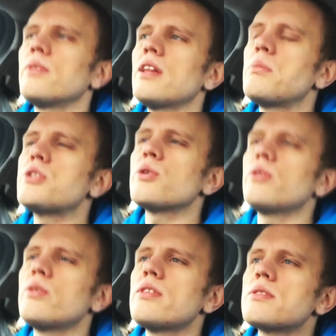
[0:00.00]
let me show
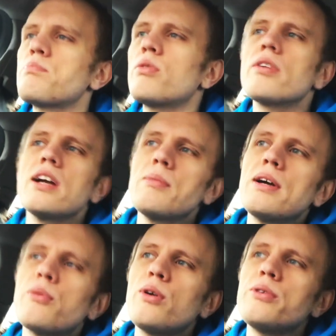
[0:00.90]
you this program
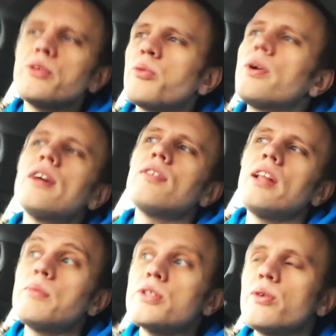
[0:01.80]
I wrote, or whatever,
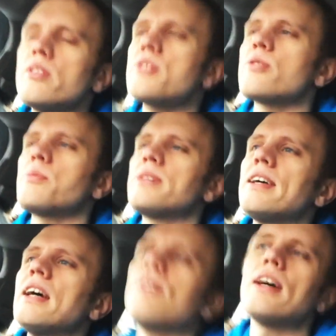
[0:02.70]
let me show you this script I
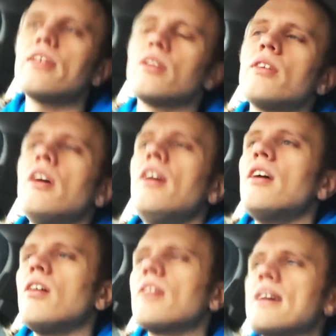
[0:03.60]
have, I don't know,
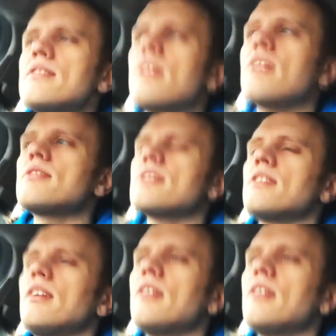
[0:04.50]
all kinds of things.